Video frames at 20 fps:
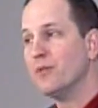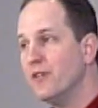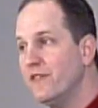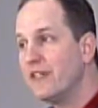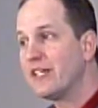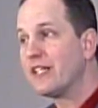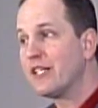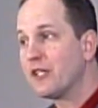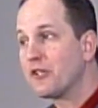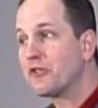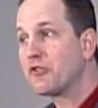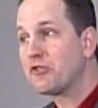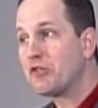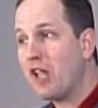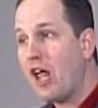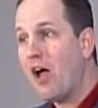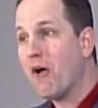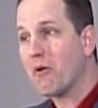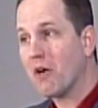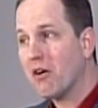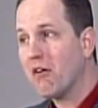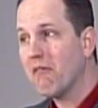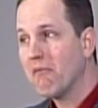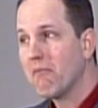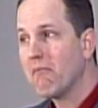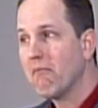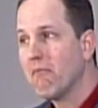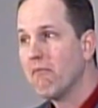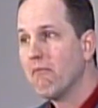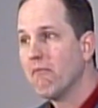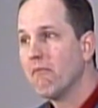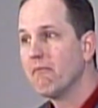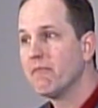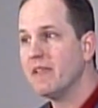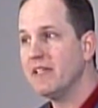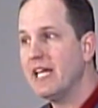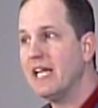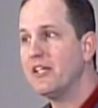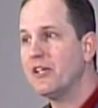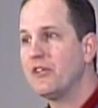they're moving a little slower
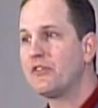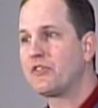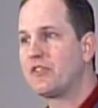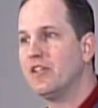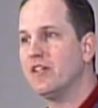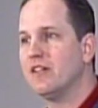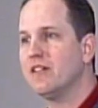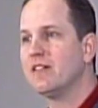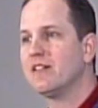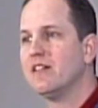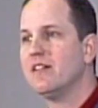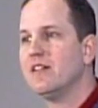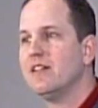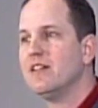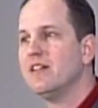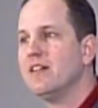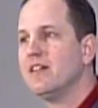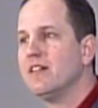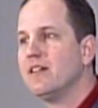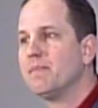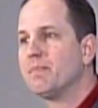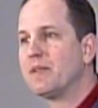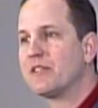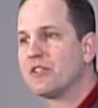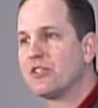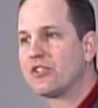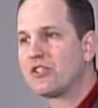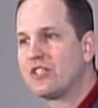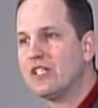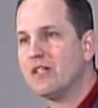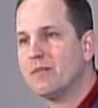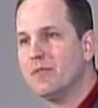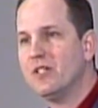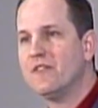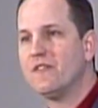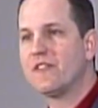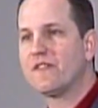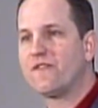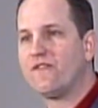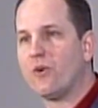than they used to, but they're still
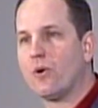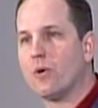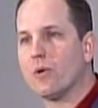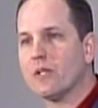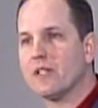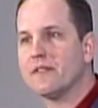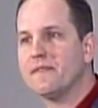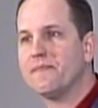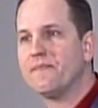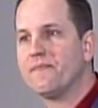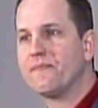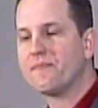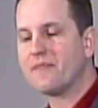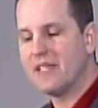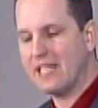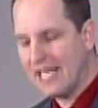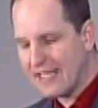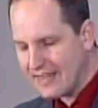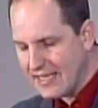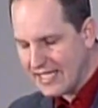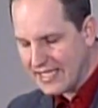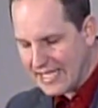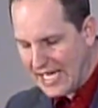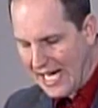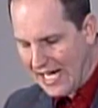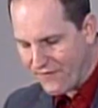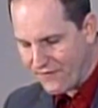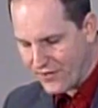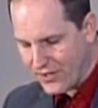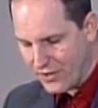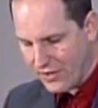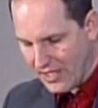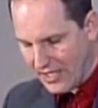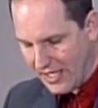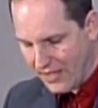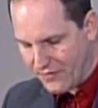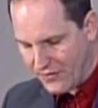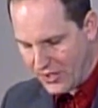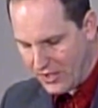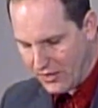moving forward. And I thank God for you. I
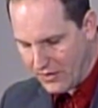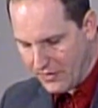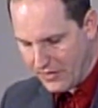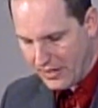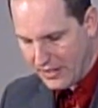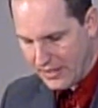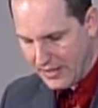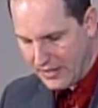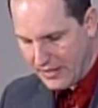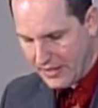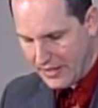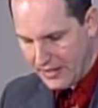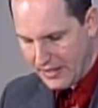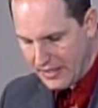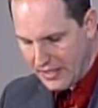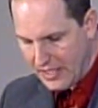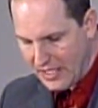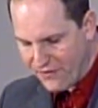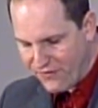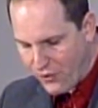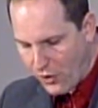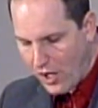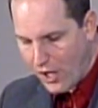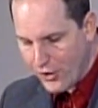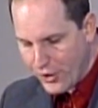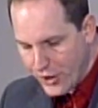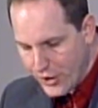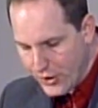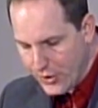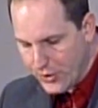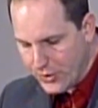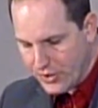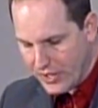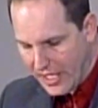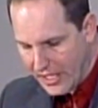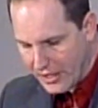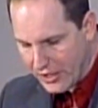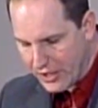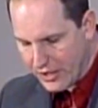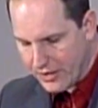love you. And for our new,
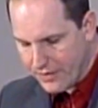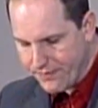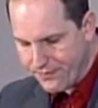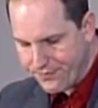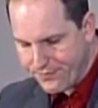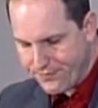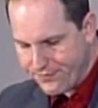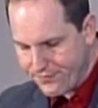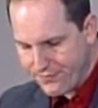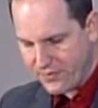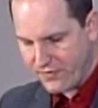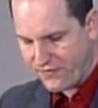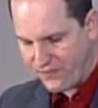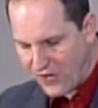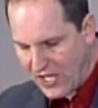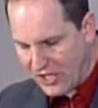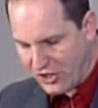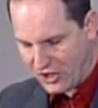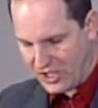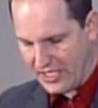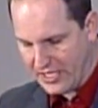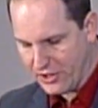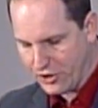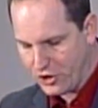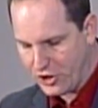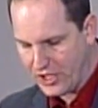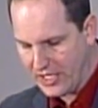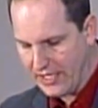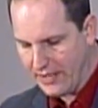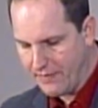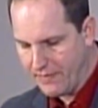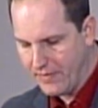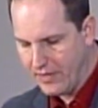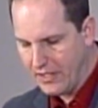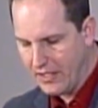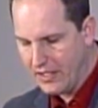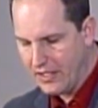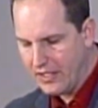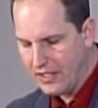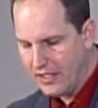younger, fresh leadership
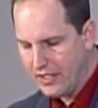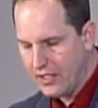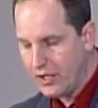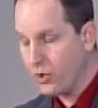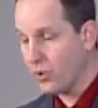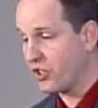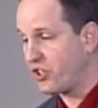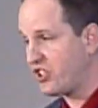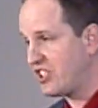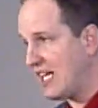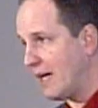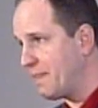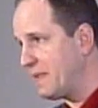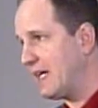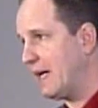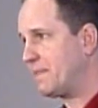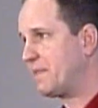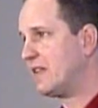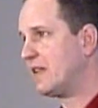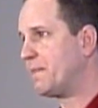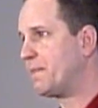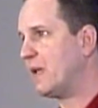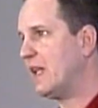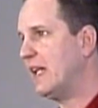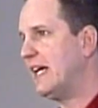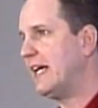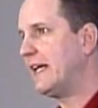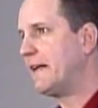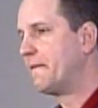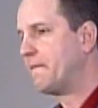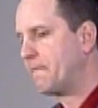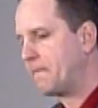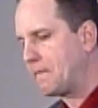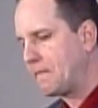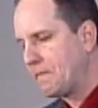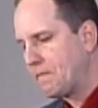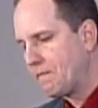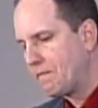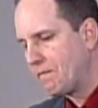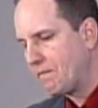who are stepping up to the plate,
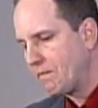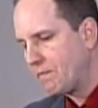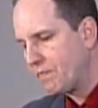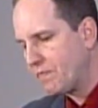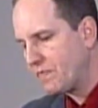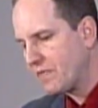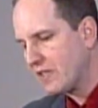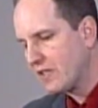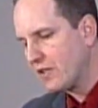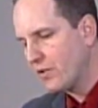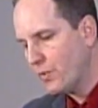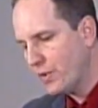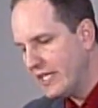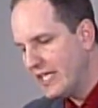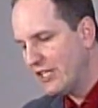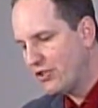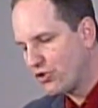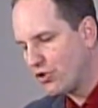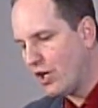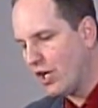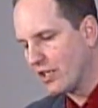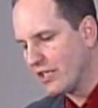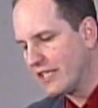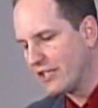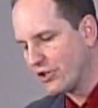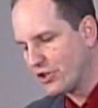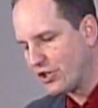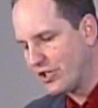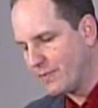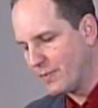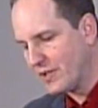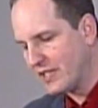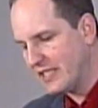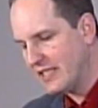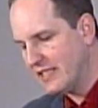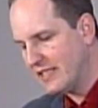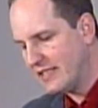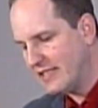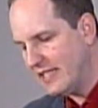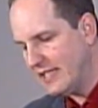we need strong leadership
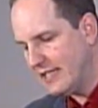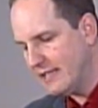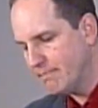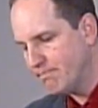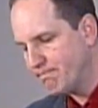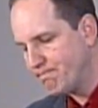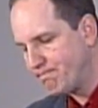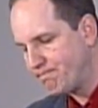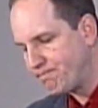within the team.